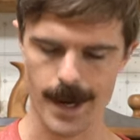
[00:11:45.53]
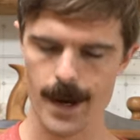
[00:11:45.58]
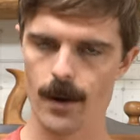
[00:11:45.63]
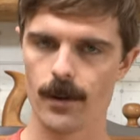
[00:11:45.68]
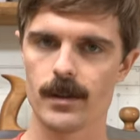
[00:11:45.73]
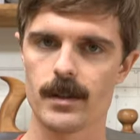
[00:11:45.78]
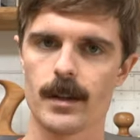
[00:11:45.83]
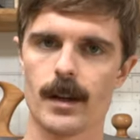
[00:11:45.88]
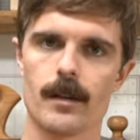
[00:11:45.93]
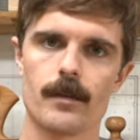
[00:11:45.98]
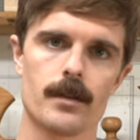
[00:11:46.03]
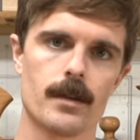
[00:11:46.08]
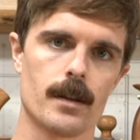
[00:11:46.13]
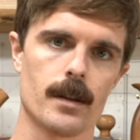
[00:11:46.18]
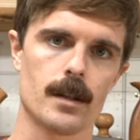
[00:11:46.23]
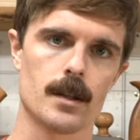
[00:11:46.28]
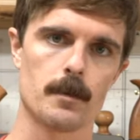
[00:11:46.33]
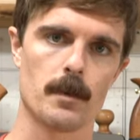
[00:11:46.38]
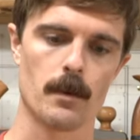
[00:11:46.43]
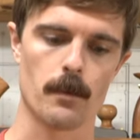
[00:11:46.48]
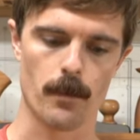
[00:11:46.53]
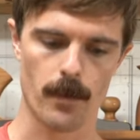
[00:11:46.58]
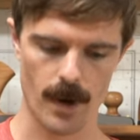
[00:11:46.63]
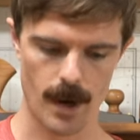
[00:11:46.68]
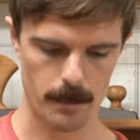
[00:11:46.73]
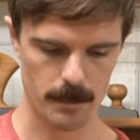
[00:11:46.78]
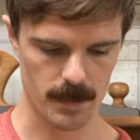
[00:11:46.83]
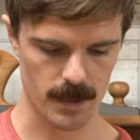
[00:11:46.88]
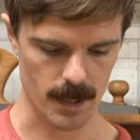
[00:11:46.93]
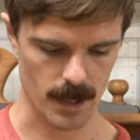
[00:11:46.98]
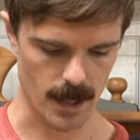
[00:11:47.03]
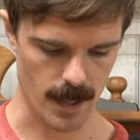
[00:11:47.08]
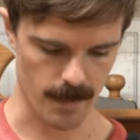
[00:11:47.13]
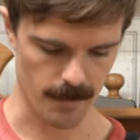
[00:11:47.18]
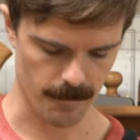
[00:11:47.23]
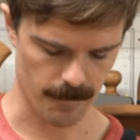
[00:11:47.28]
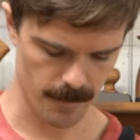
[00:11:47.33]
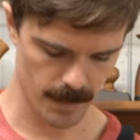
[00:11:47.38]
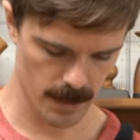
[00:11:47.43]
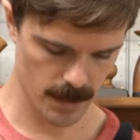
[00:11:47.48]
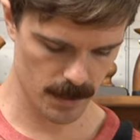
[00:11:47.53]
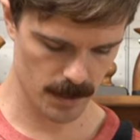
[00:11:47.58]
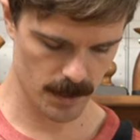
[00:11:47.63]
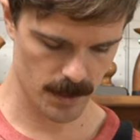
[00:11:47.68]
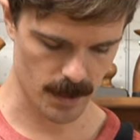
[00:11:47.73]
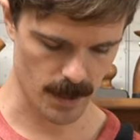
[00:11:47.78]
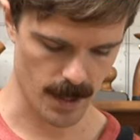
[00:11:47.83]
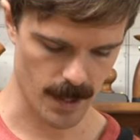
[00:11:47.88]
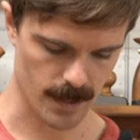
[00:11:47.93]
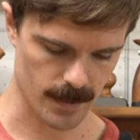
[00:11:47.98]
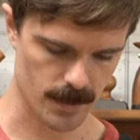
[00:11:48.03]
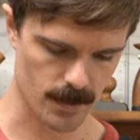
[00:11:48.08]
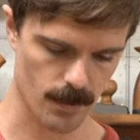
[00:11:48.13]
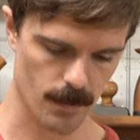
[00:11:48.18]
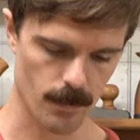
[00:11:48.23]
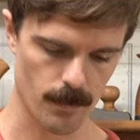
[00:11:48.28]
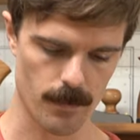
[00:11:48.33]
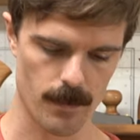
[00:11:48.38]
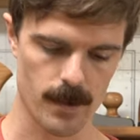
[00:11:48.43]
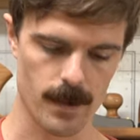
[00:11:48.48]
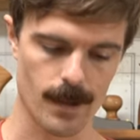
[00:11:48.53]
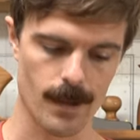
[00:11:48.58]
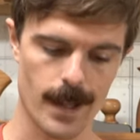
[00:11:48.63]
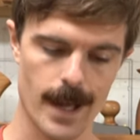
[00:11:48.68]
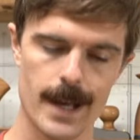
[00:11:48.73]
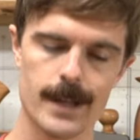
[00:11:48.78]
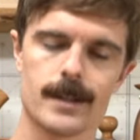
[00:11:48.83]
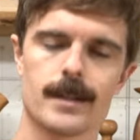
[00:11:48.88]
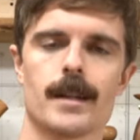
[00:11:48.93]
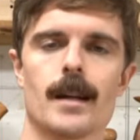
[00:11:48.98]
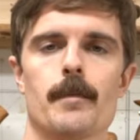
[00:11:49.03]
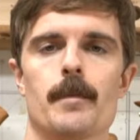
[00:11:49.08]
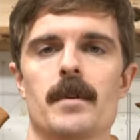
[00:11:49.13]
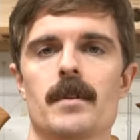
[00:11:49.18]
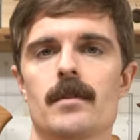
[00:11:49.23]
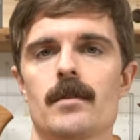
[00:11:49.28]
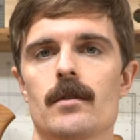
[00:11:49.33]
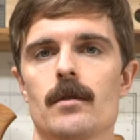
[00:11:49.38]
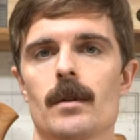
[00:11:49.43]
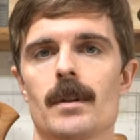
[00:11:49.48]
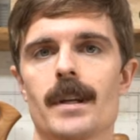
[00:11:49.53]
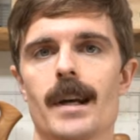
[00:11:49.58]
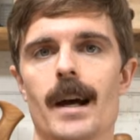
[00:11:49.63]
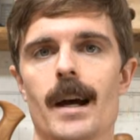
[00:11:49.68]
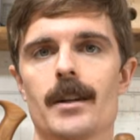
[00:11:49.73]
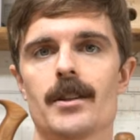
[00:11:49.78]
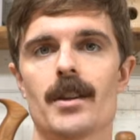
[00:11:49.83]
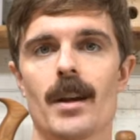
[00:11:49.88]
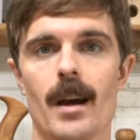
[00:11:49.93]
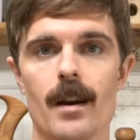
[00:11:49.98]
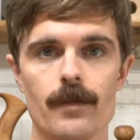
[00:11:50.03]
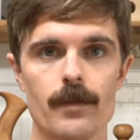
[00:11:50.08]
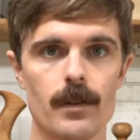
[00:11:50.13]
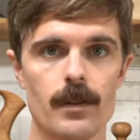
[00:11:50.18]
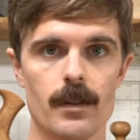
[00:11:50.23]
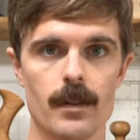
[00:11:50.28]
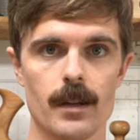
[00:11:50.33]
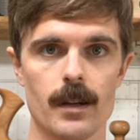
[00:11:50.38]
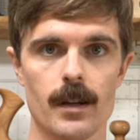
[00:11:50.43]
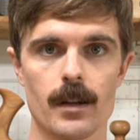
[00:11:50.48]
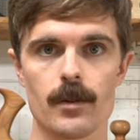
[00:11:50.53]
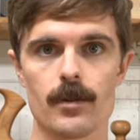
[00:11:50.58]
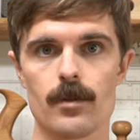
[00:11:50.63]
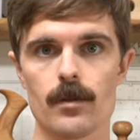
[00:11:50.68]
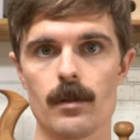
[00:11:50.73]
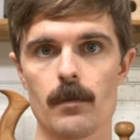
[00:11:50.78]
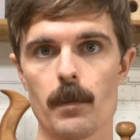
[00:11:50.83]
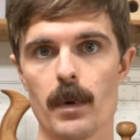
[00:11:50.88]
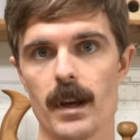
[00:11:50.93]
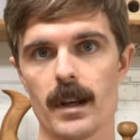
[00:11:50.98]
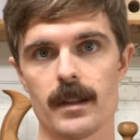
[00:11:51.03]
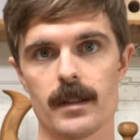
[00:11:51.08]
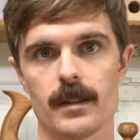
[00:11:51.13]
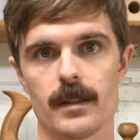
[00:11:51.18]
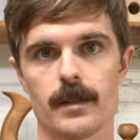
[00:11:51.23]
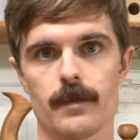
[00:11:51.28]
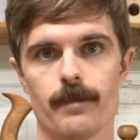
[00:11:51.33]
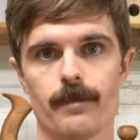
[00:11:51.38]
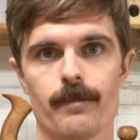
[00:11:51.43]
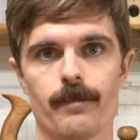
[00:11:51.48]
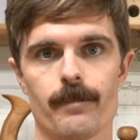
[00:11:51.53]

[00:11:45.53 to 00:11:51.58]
out, everything has been prepped and finished, and so the last step is to attach everything to the base.